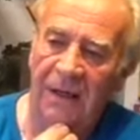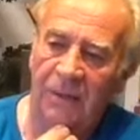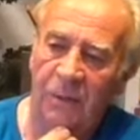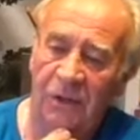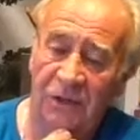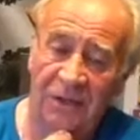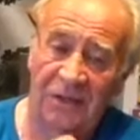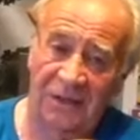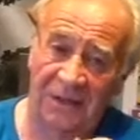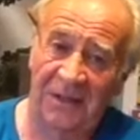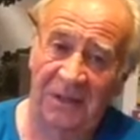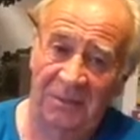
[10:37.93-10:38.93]
Which leads
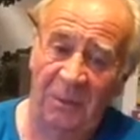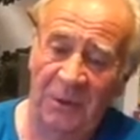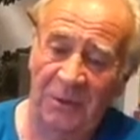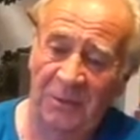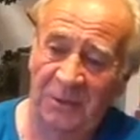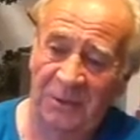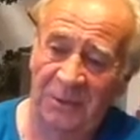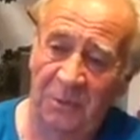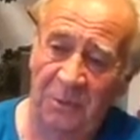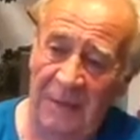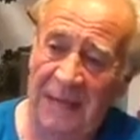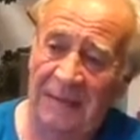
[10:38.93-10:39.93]
to this point when you're
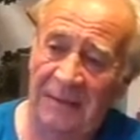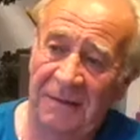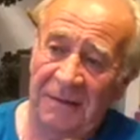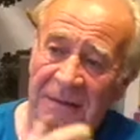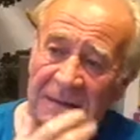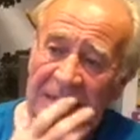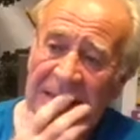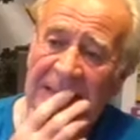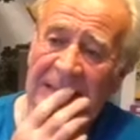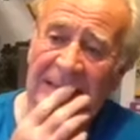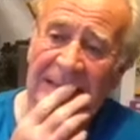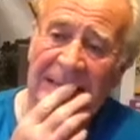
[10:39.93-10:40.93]
going back to things,
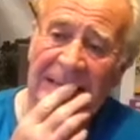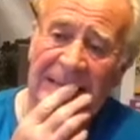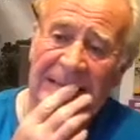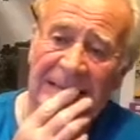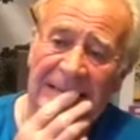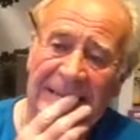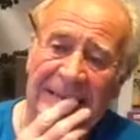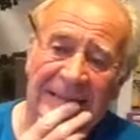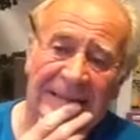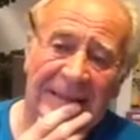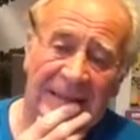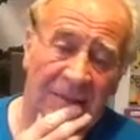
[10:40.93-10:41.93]

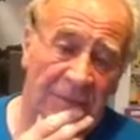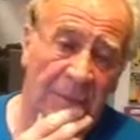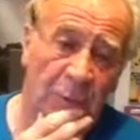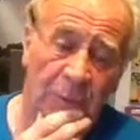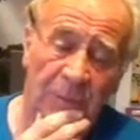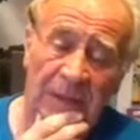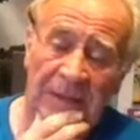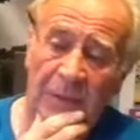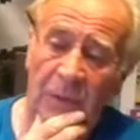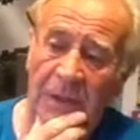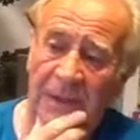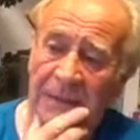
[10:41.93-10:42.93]
it gives you more bloody
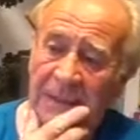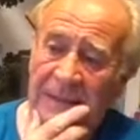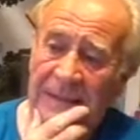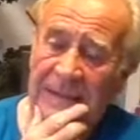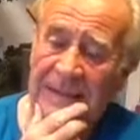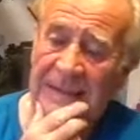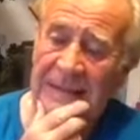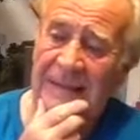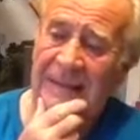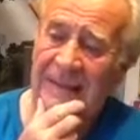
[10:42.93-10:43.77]
work, doesn't it?